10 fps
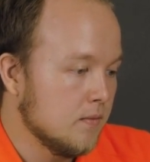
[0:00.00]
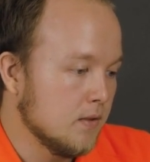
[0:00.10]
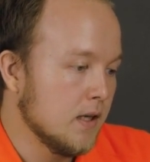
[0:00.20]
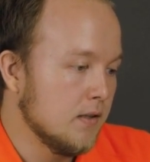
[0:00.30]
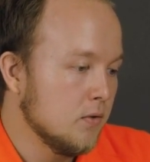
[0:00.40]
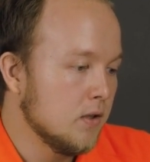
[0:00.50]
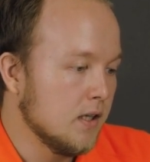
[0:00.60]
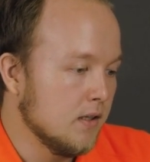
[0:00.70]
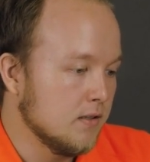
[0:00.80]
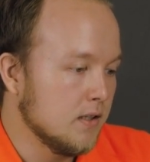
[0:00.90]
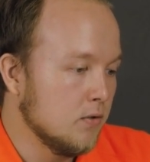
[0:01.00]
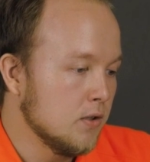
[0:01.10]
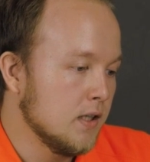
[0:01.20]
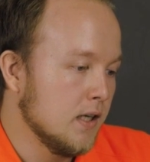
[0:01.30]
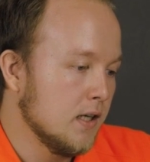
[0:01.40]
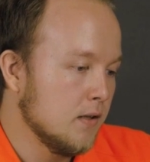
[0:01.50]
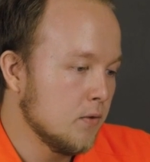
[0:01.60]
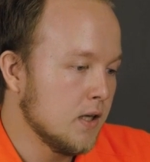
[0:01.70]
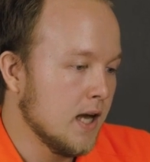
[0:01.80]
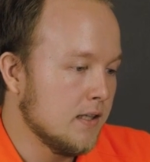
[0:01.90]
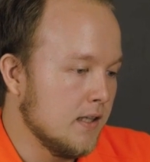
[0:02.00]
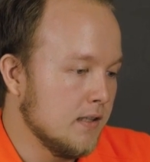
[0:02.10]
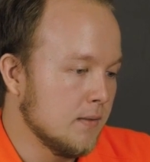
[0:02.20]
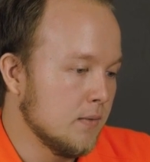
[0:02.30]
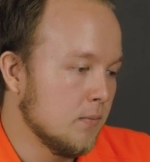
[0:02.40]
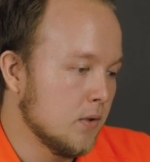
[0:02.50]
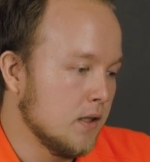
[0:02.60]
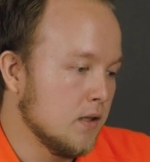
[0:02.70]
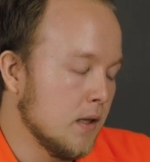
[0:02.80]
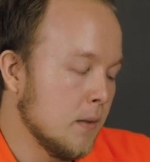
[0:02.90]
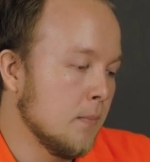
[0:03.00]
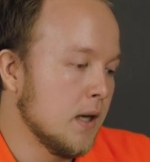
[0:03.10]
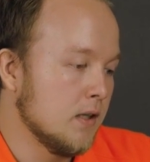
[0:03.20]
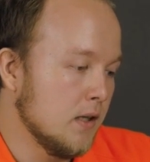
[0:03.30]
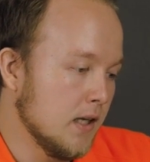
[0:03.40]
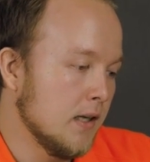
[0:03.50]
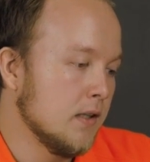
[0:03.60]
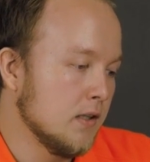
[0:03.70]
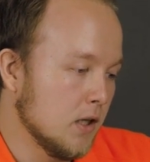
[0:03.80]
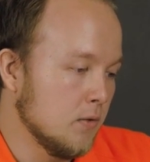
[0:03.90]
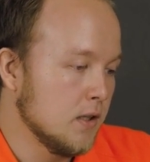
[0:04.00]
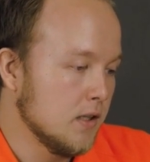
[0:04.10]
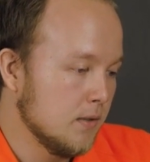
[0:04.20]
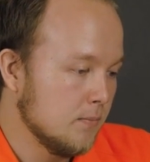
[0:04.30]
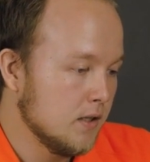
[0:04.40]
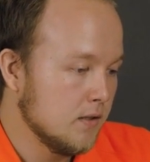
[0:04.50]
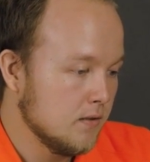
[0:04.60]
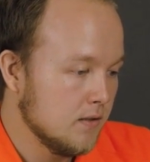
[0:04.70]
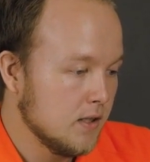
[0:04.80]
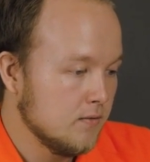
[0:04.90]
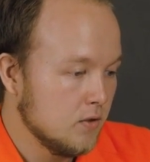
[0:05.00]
Let's create a secret key for accessing memory by clicking the Generate Key button. If